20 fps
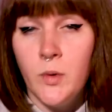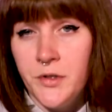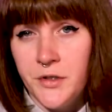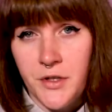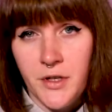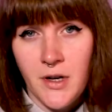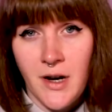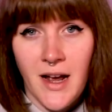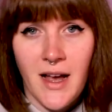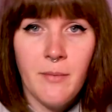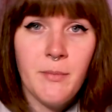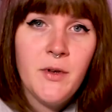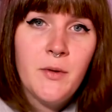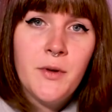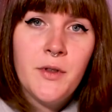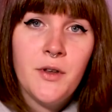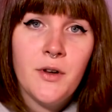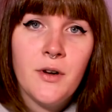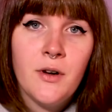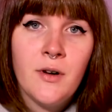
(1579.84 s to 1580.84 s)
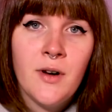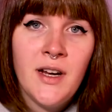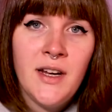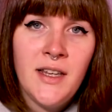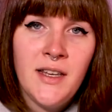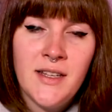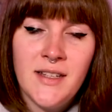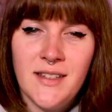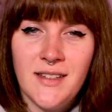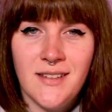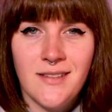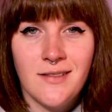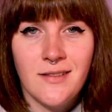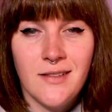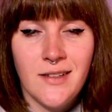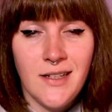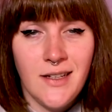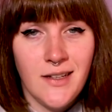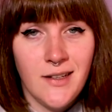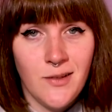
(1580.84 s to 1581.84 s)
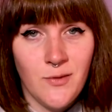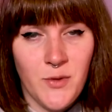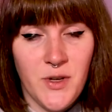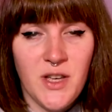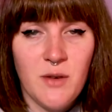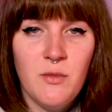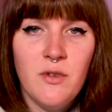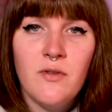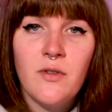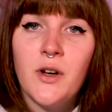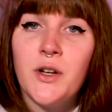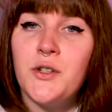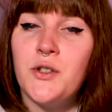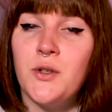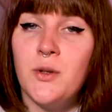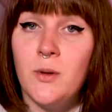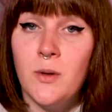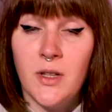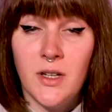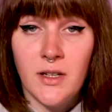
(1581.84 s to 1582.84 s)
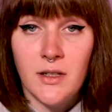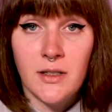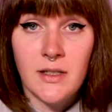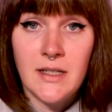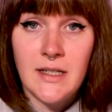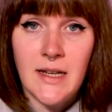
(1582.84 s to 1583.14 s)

Once you're happy with your gradient, we can move on to the next